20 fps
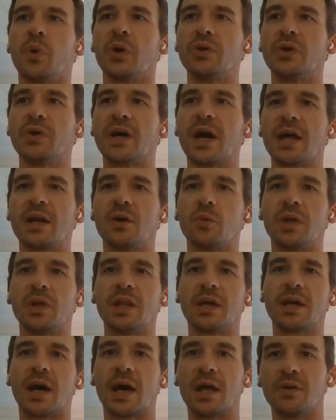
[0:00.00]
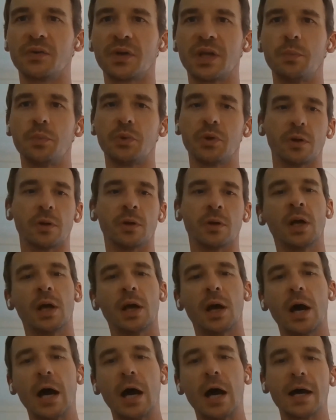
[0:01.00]
But you got to really kind of keep your
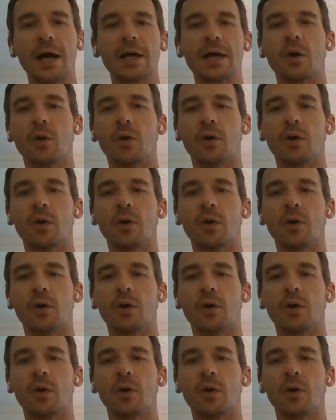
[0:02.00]
eye